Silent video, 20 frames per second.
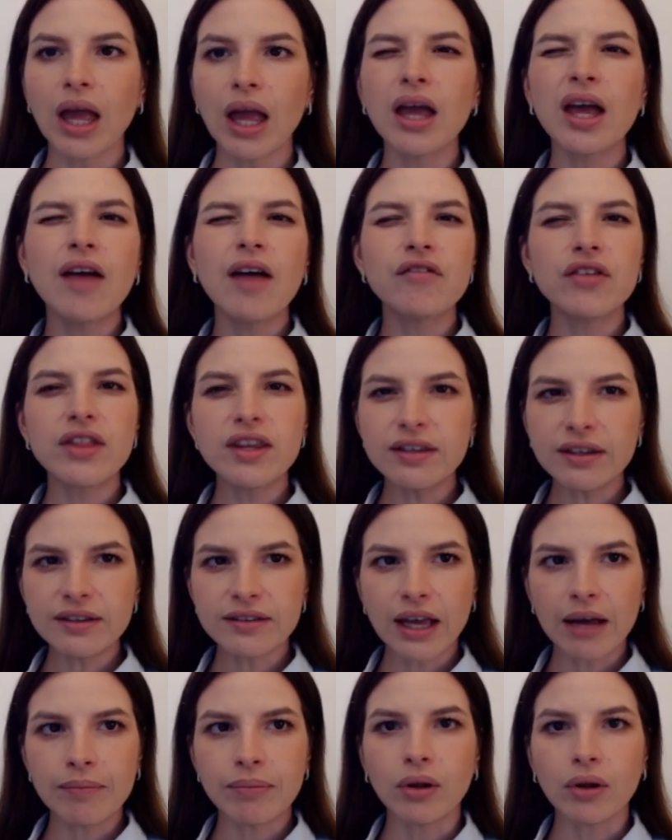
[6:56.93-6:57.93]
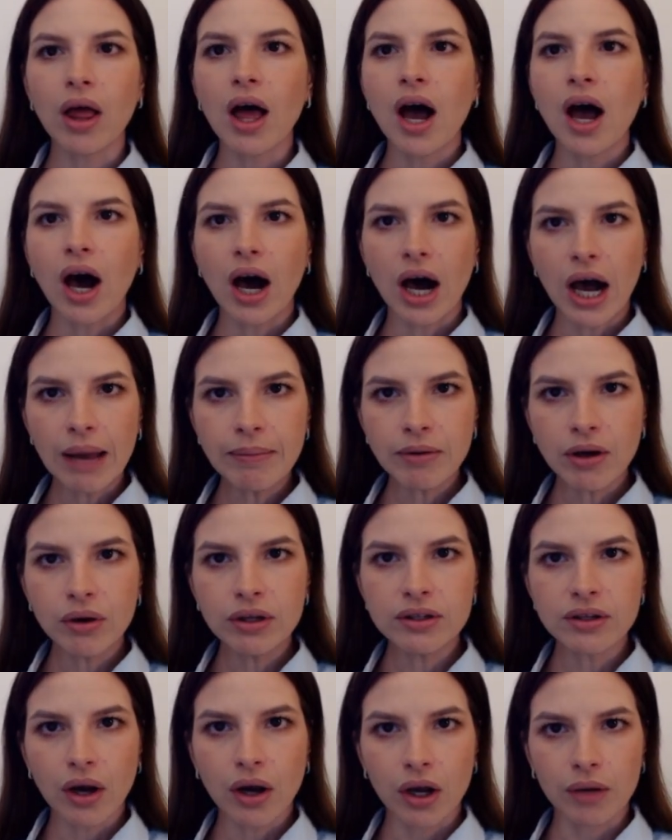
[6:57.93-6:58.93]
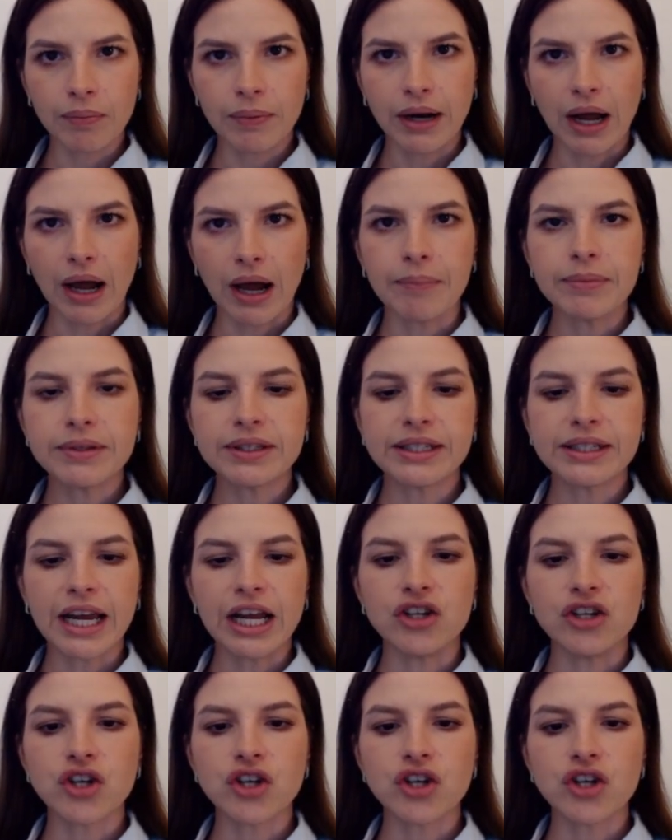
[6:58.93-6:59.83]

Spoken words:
For this example, I'm going to open up stage